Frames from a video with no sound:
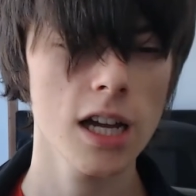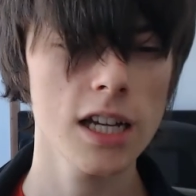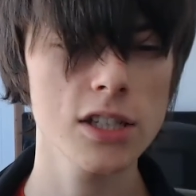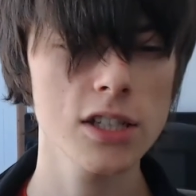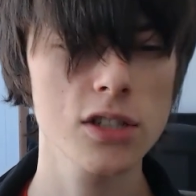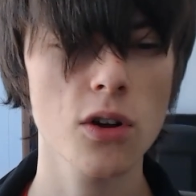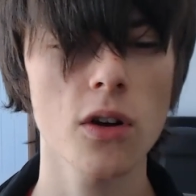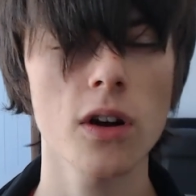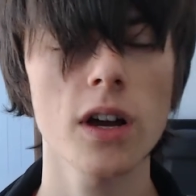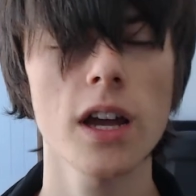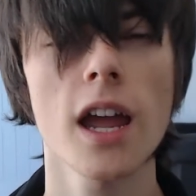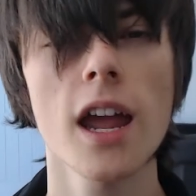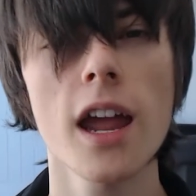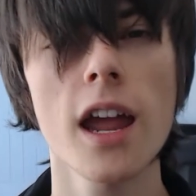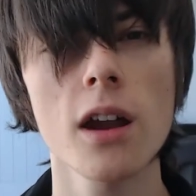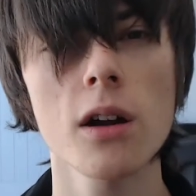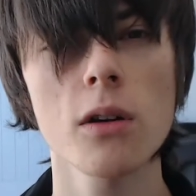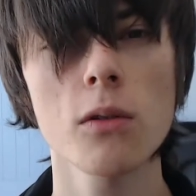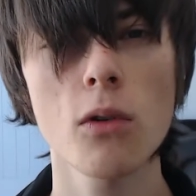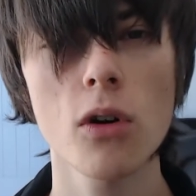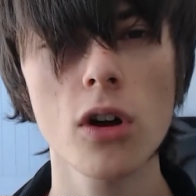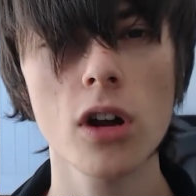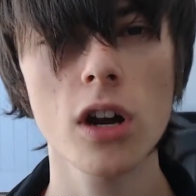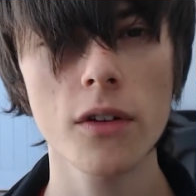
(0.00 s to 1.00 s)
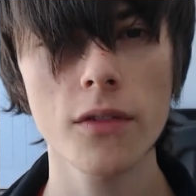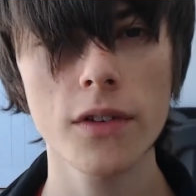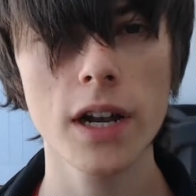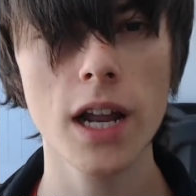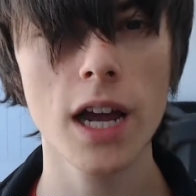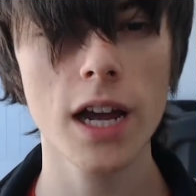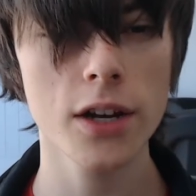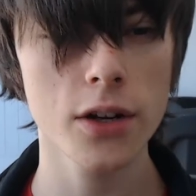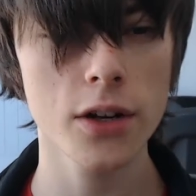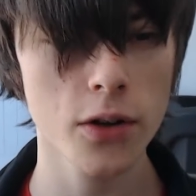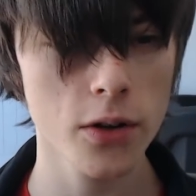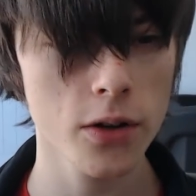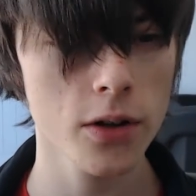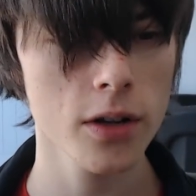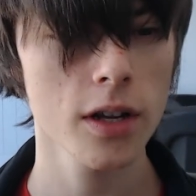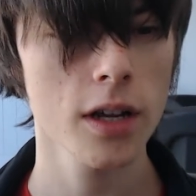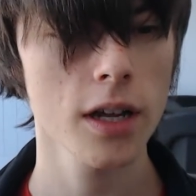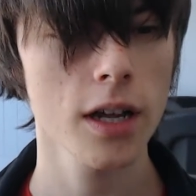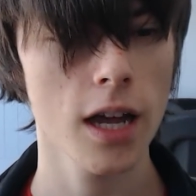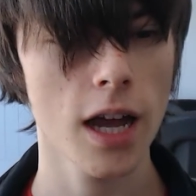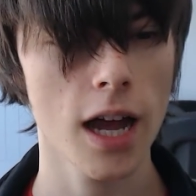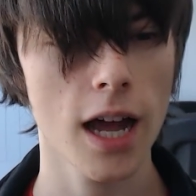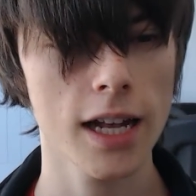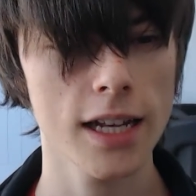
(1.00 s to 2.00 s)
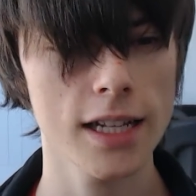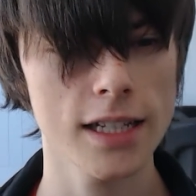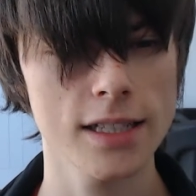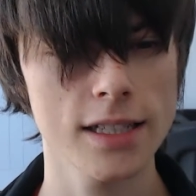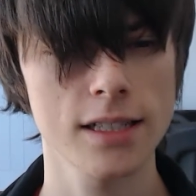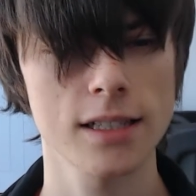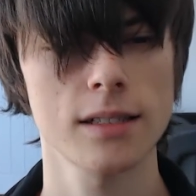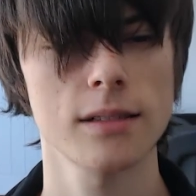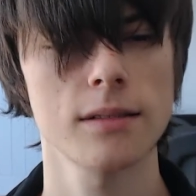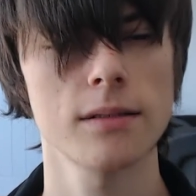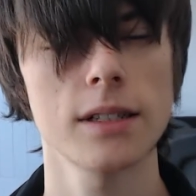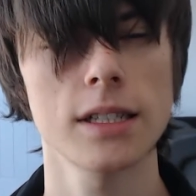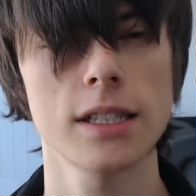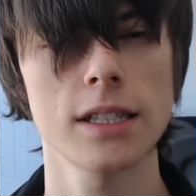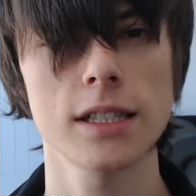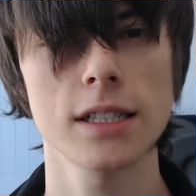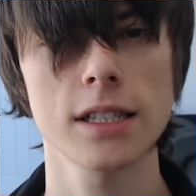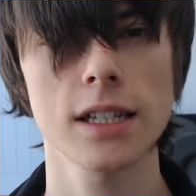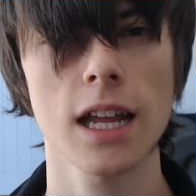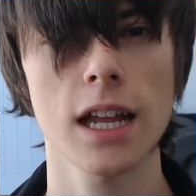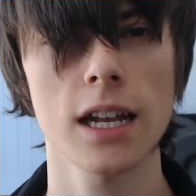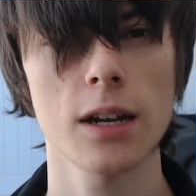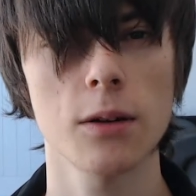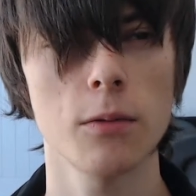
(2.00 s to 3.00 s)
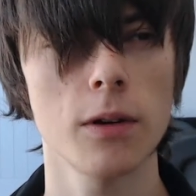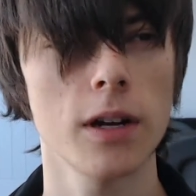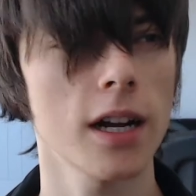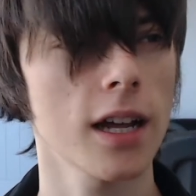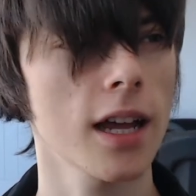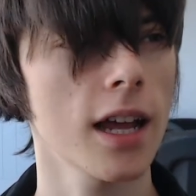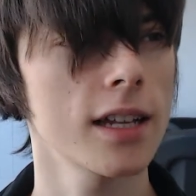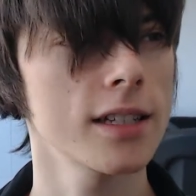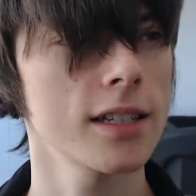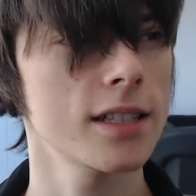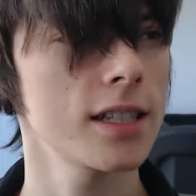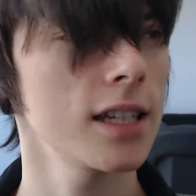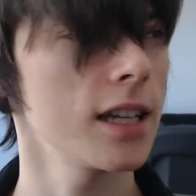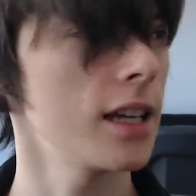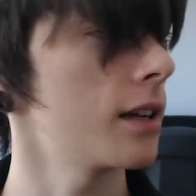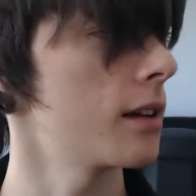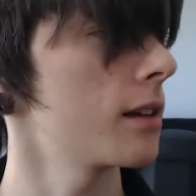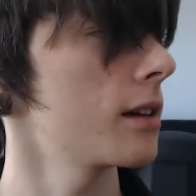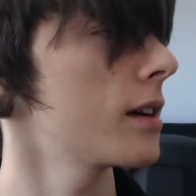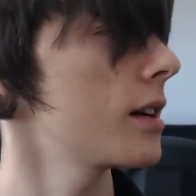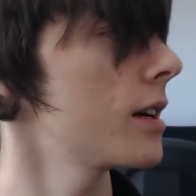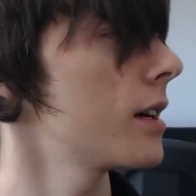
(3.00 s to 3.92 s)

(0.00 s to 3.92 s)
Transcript: He's got hair longer than I do. And this is kind of weird, I can't see.